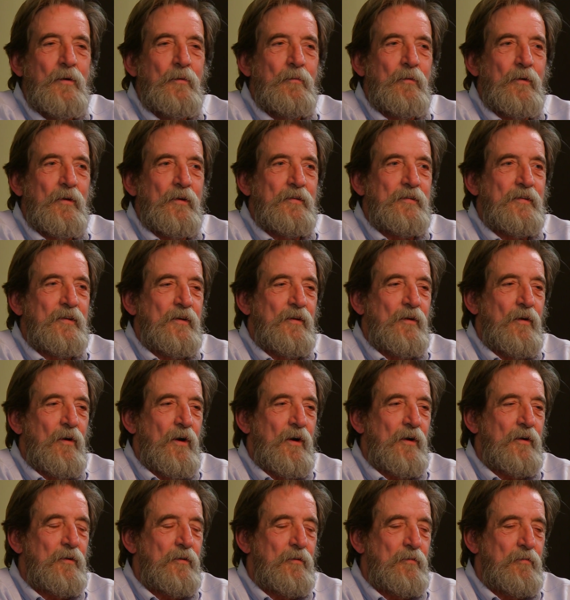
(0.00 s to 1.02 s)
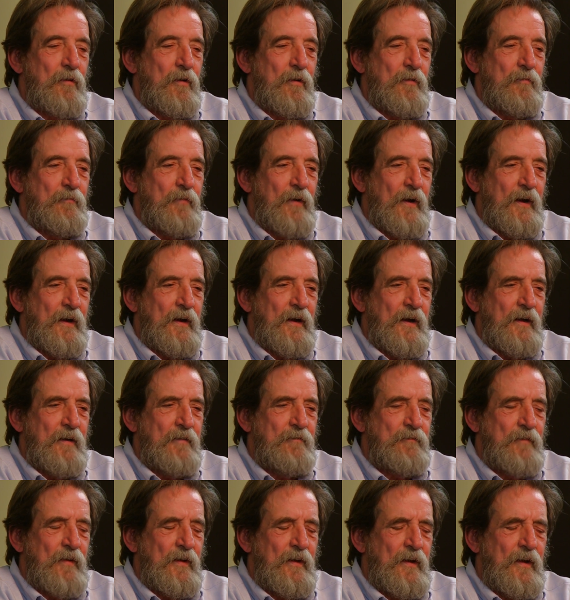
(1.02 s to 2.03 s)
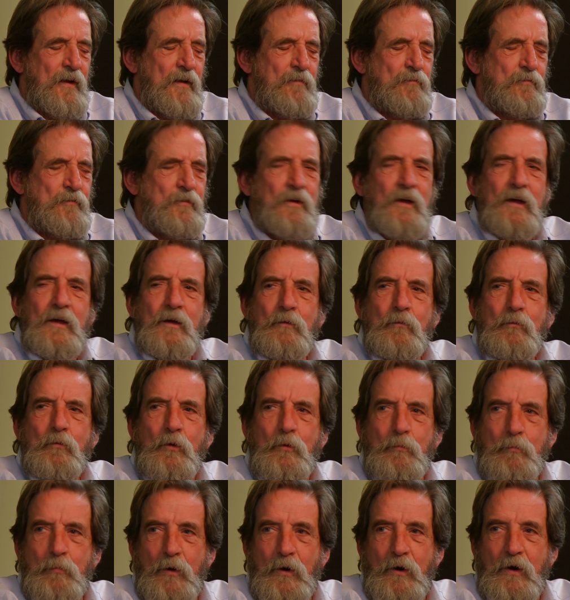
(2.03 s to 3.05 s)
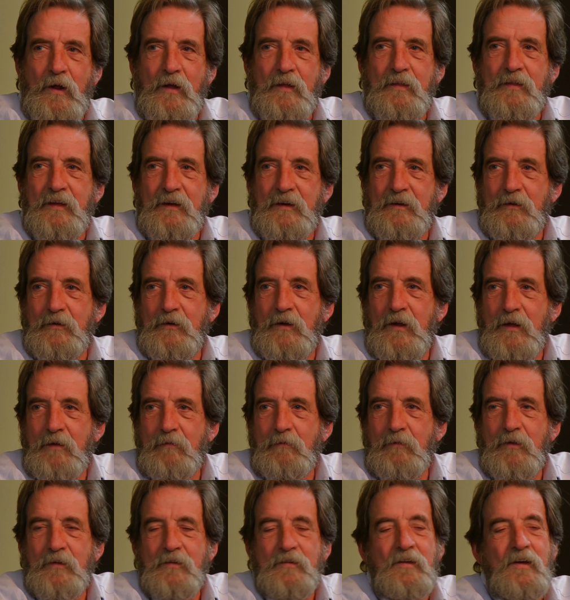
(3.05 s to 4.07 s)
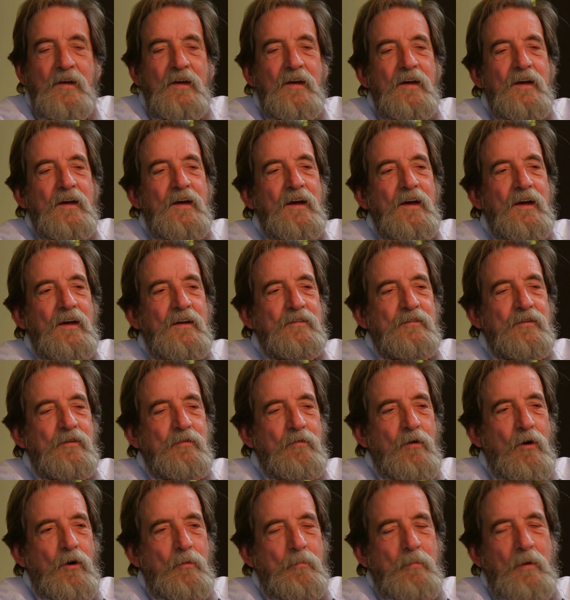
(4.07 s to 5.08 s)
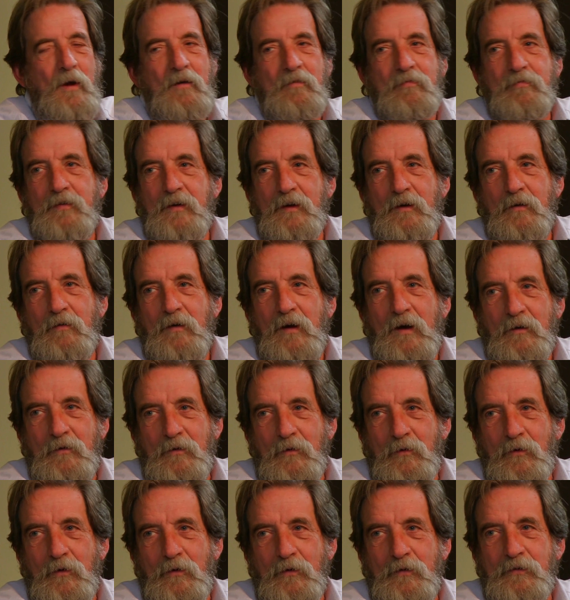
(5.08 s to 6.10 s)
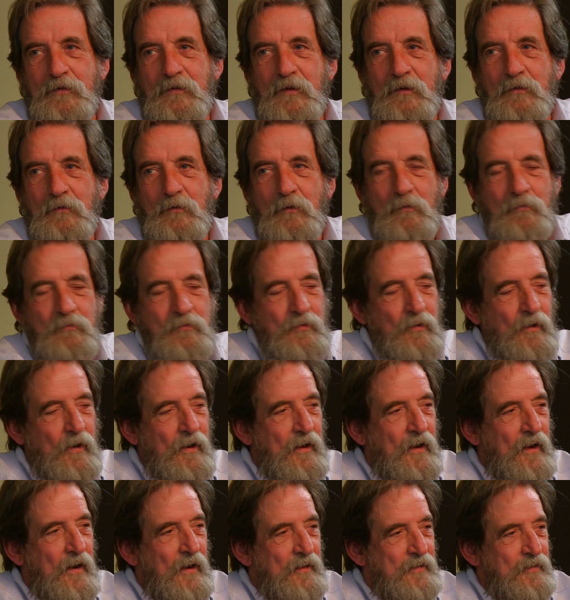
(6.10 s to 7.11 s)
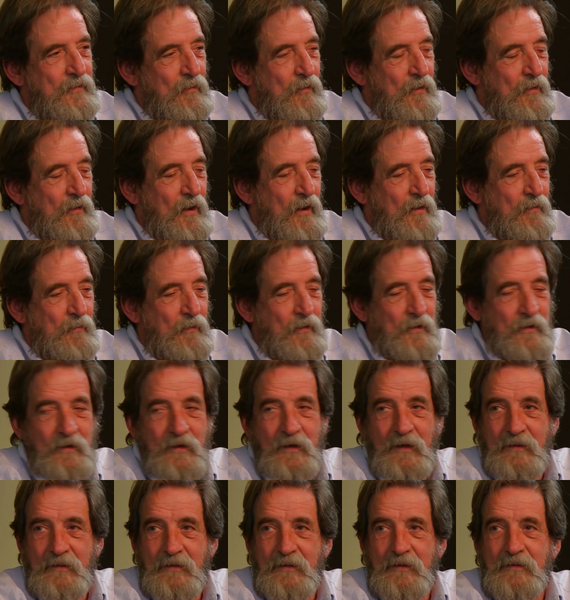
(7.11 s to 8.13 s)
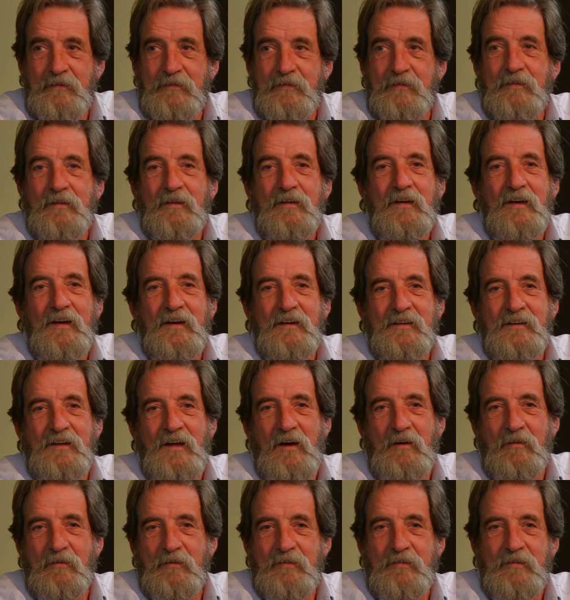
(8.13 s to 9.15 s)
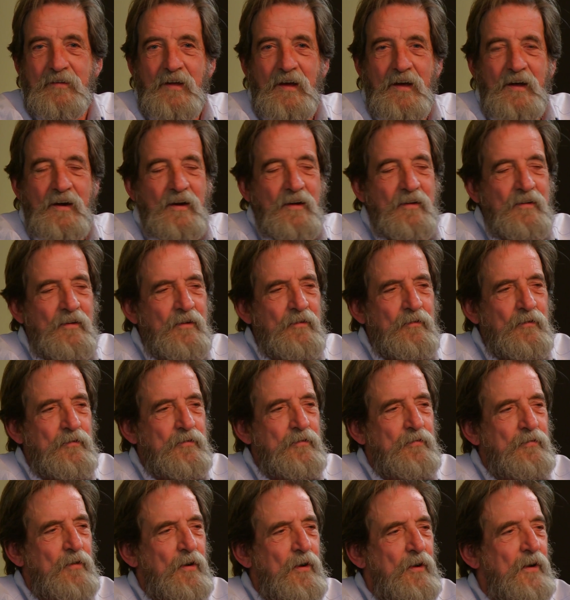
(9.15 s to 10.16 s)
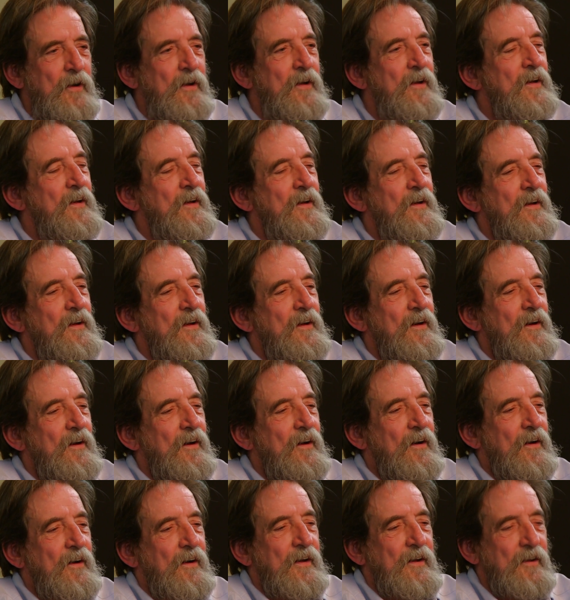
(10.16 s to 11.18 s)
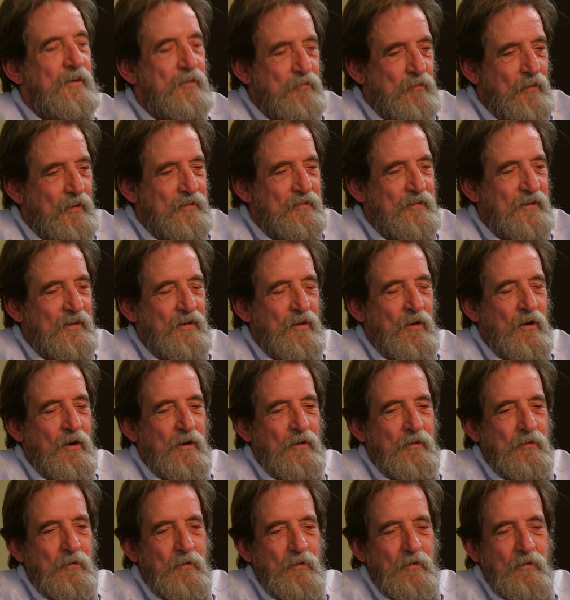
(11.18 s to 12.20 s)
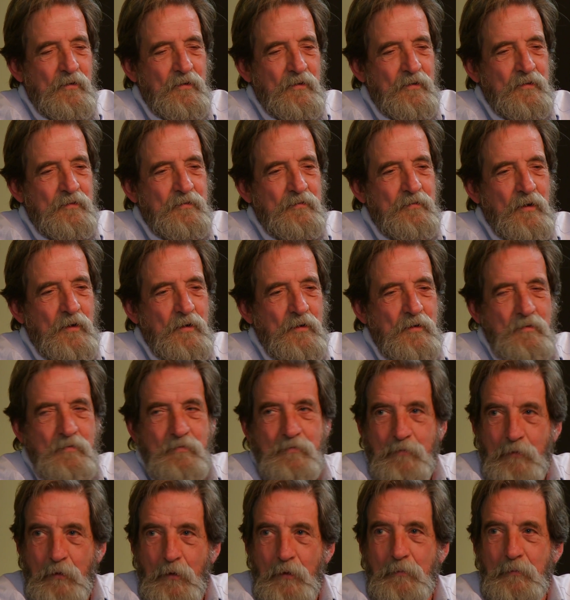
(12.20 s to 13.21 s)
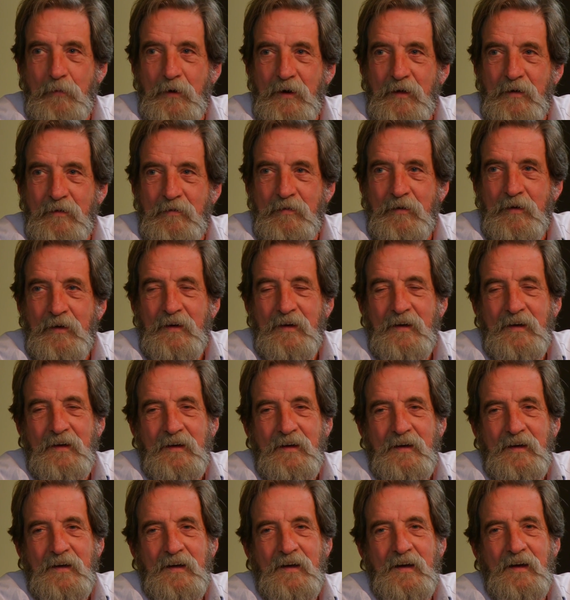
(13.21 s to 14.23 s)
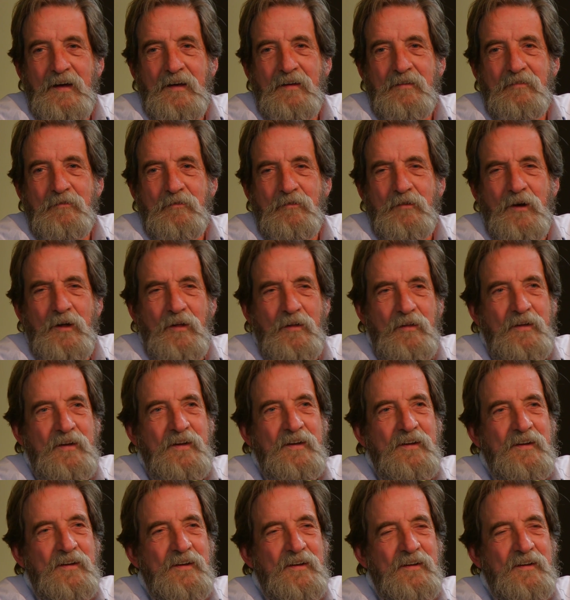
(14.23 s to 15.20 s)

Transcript: was an article written by M- MJ Woodburn, I think her name mm-hmm. is, and she wrote about fetal alcohol syndrome. So I, I thought I would at least acknowledge that. I, it was a very uh, interesting article, it was very informative, and really,